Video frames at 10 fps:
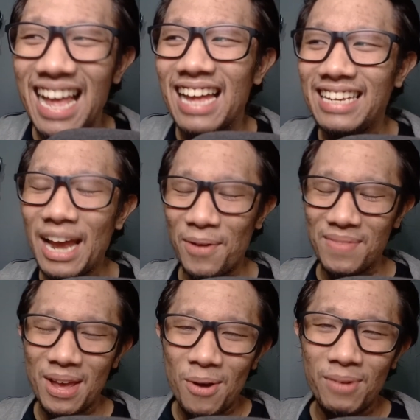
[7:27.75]
Now,
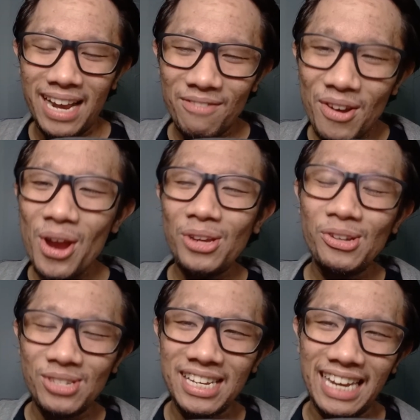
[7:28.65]
whenever you're
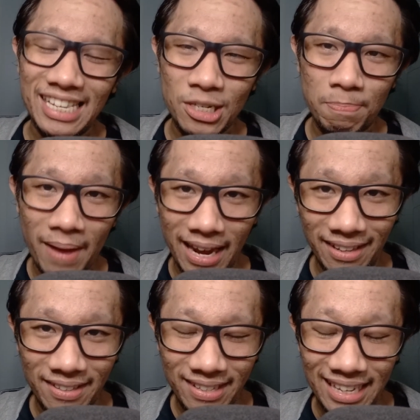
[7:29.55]
using in spite,
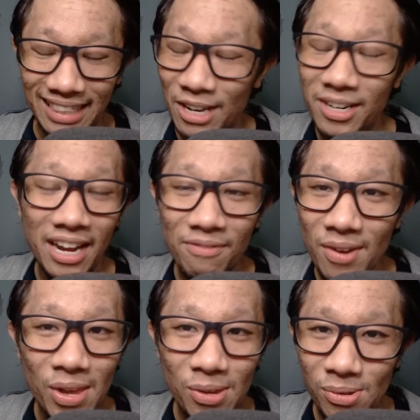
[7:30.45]
they're
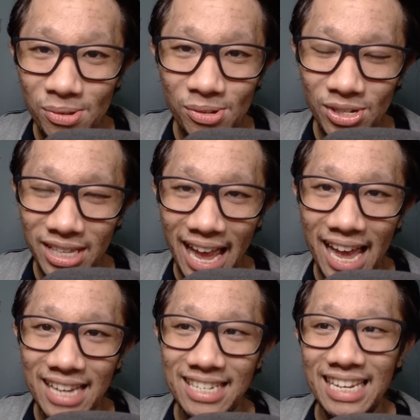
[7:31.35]
never used
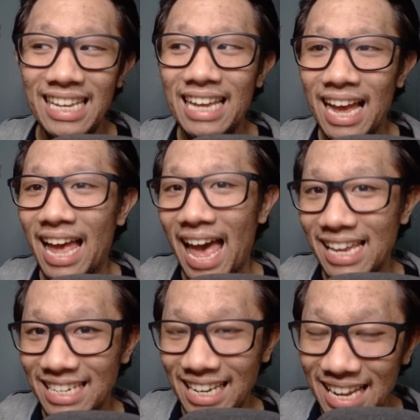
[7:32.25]
as
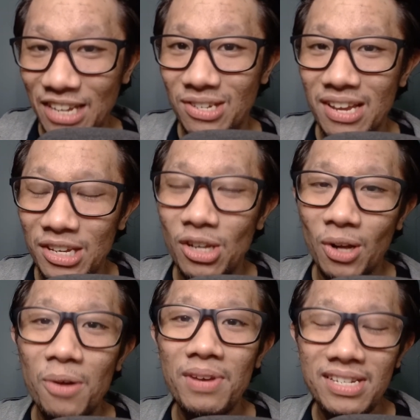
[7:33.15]
it is. You'll
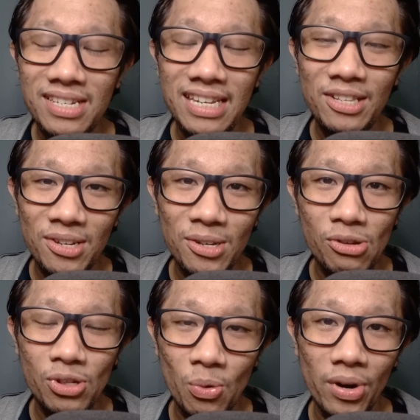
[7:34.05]
always need to
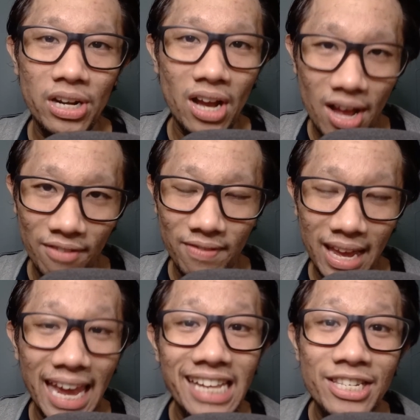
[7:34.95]
use the word of.
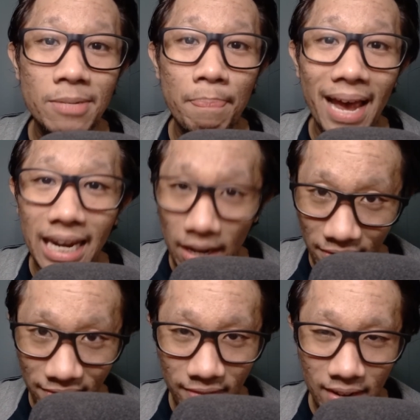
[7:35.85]
In spite
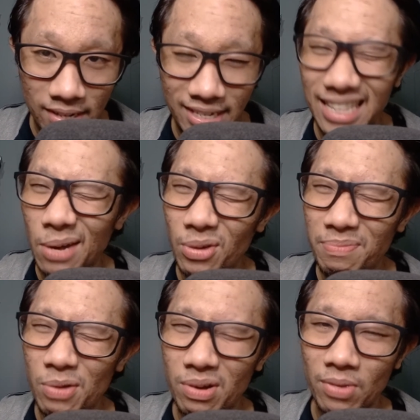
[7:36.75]
of. Say that with
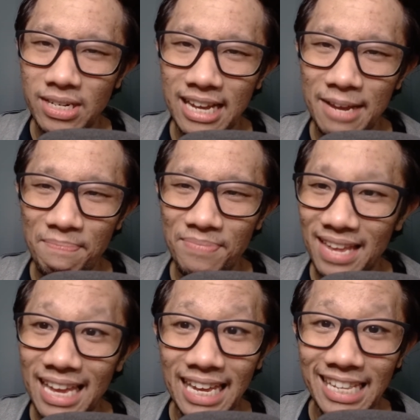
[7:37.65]
me one more time.
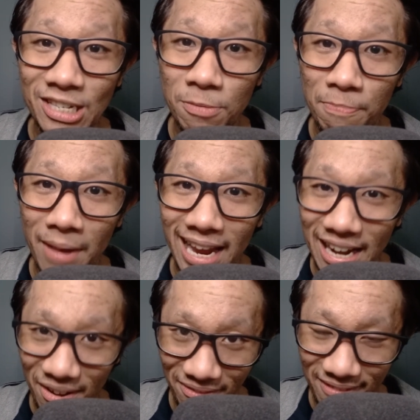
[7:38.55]
In spite
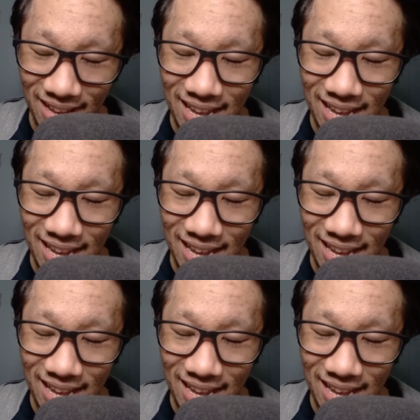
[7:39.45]
of.